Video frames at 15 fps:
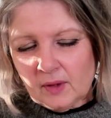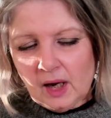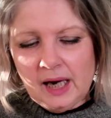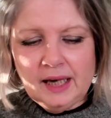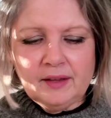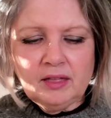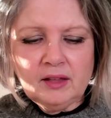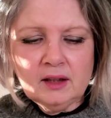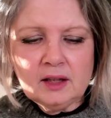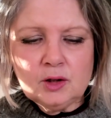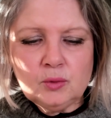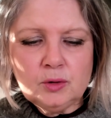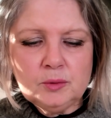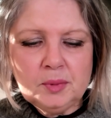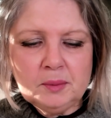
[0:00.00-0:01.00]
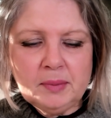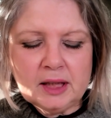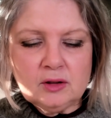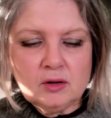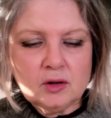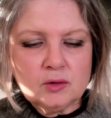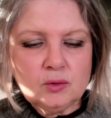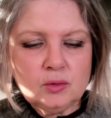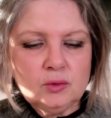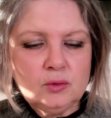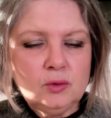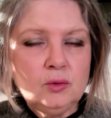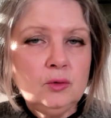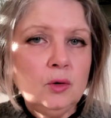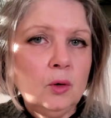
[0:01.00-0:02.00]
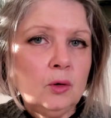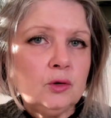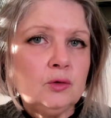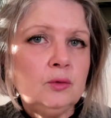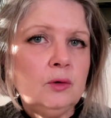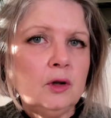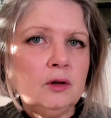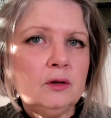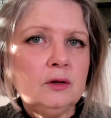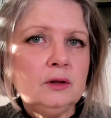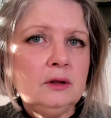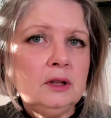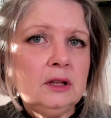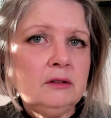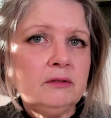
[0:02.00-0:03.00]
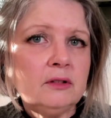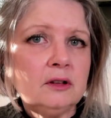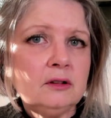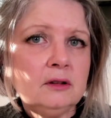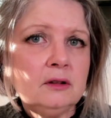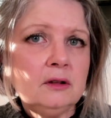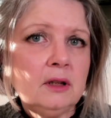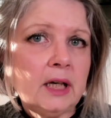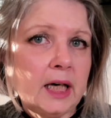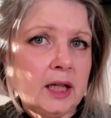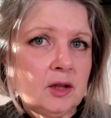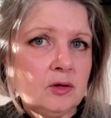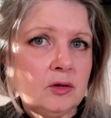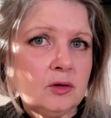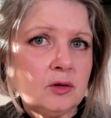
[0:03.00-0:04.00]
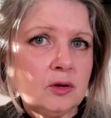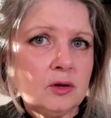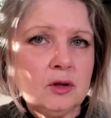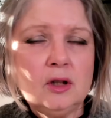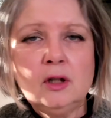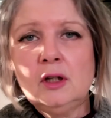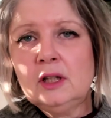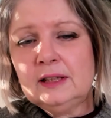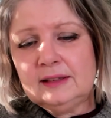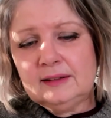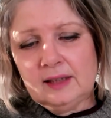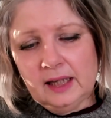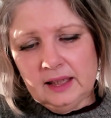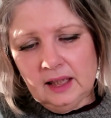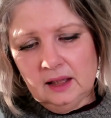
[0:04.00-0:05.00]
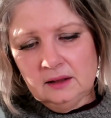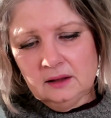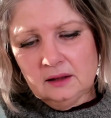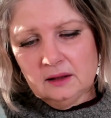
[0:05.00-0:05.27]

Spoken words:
I think it would be better to go to an even lighter cyan